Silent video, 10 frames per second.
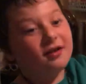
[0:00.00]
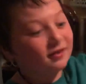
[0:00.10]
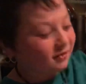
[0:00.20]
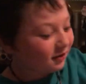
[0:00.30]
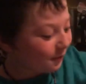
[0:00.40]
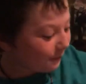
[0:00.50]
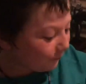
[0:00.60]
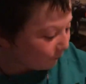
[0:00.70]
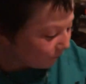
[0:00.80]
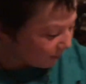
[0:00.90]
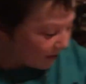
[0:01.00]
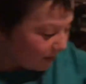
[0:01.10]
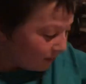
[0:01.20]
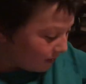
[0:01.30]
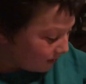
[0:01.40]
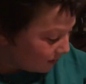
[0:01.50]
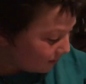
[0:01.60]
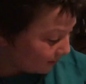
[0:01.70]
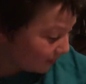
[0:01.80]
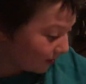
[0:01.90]
Oh no.
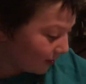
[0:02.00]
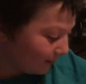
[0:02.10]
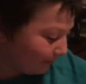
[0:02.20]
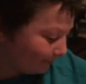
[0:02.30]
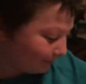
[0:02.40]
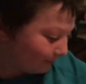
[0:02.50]
I love you.